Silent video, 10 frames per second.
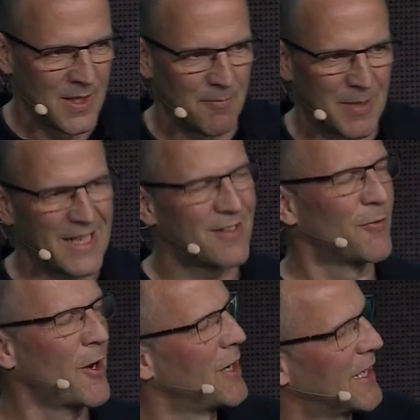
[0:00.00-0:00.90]
But that's
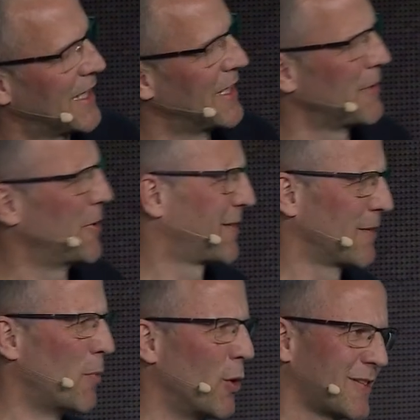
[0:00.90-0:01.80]
very little independence,
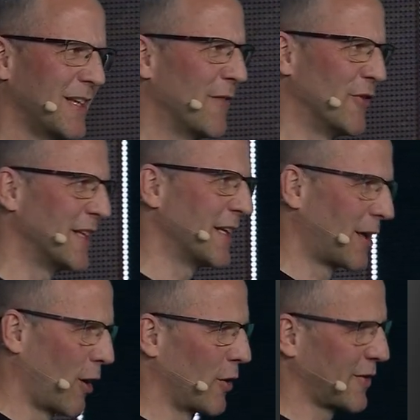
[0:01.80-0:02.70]
and mostly if and then
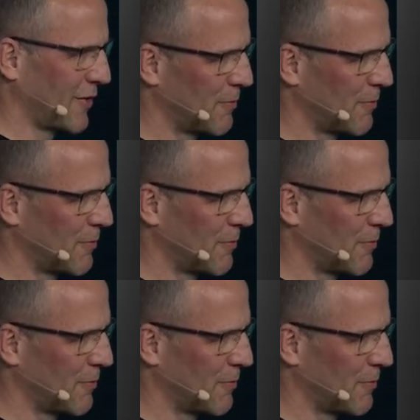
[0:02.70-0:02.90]
clauses.